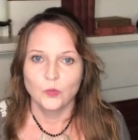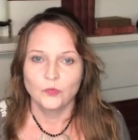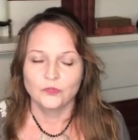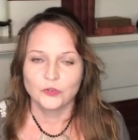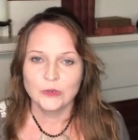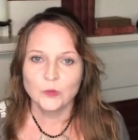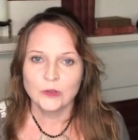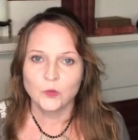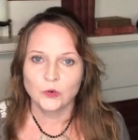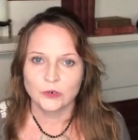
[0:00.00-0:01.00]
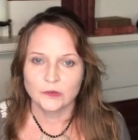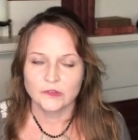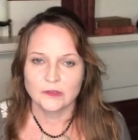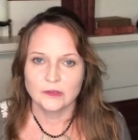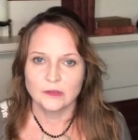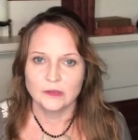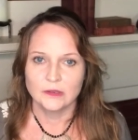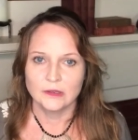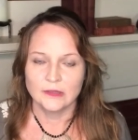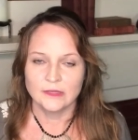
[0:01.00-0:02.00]
Free will works
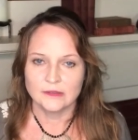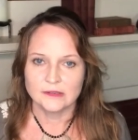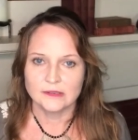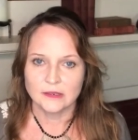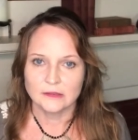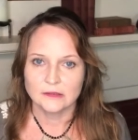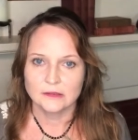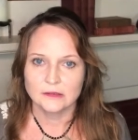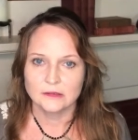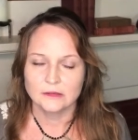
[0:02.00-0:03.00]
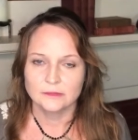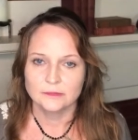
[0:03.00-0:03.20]
in this sense.